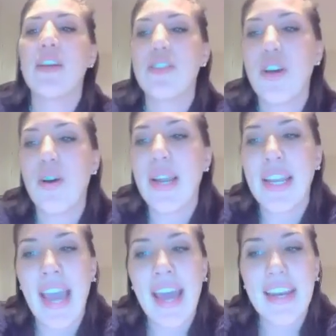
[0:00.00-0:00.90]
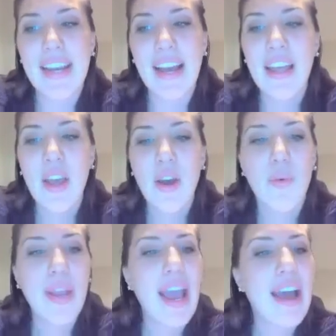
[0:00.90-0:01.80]
So in Canada,
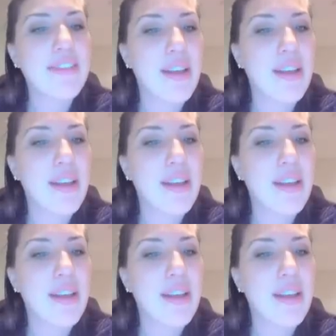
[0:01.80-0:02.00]
we have